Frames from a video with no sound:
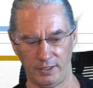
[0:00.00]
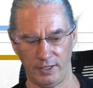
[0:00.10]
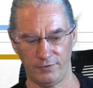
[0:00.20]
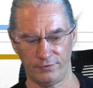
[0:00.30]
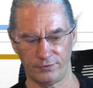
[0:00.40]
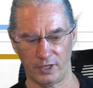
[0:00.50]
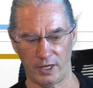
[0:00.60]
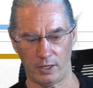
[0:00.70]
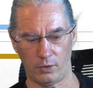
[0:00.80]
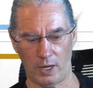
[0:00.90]
if
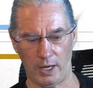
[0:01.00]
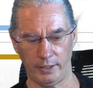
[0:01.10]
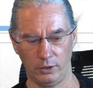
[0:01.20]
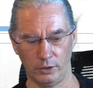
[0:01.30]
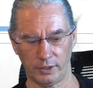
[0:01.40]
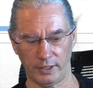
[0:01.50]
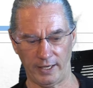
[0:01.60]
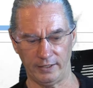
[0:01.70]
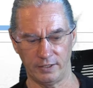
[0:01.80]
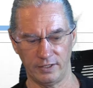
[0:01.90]
now I look at
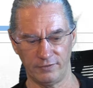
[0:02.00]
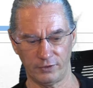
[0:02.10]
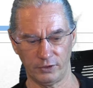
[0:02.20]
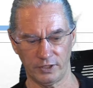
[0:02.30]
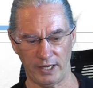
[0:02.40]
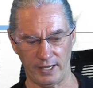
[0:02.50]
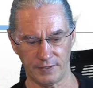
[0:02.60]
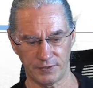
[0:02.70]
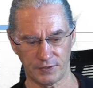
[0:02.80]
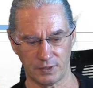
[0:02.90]
the different
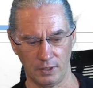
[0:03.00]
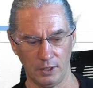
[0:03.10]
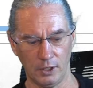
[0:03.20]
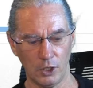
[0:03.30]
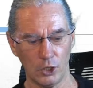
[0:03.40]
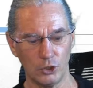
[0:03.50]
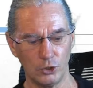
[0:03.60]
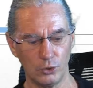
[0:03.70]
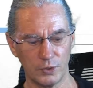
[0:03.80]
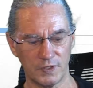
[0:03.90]
tasks, you
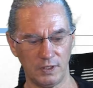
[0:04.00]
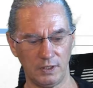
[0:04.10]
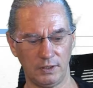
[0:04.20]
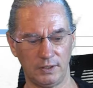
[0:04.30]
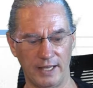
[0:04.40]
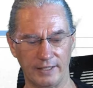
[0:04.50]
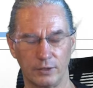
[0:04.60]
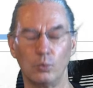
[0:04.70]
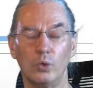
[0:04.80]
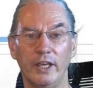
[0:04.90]
see that
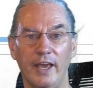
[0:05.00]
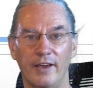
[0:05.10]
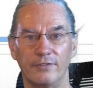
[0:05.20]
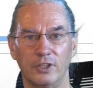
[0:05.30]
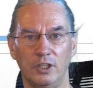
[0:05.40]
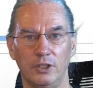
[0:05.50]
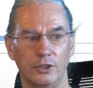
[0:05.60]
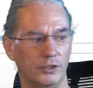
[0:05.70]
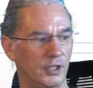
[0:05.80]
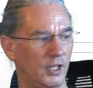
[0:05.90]
we have here
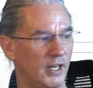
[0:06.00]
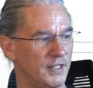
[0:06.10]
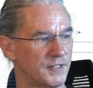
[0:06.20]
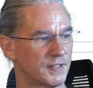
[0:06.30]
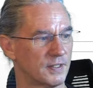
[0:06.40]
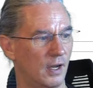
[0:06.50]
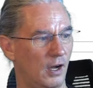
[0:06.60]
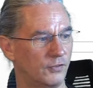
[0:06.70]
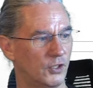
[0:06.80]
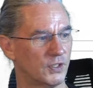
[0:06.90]
the list
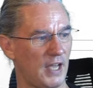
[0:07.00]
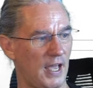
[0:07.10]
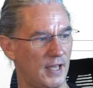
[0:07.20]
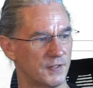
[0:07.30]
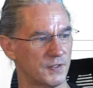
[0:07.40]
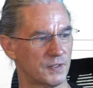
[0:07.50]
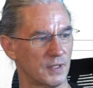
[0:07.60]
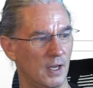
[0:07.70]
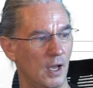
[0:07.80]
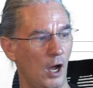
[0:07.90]
of the tasks
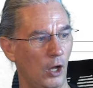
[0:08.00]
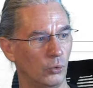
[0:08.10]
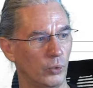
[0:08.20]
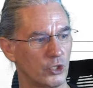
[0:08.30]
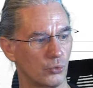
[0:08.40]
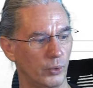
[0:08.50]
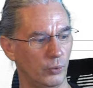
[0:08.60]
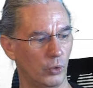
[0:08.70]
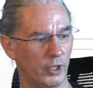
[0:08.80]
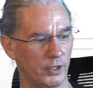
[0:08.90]
on which we
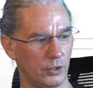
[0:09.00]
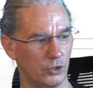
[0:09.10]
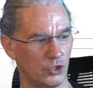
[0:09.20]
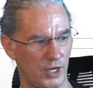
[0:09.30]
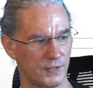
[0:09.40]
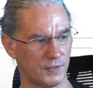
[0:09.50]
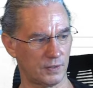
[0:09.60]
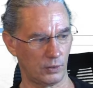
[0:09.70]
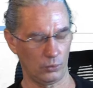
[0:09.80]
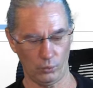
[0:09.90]
were just
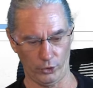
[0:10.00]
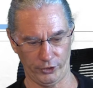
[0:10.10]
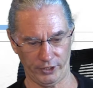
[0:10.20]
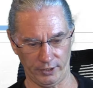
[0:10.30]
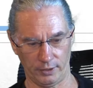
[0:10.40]
working.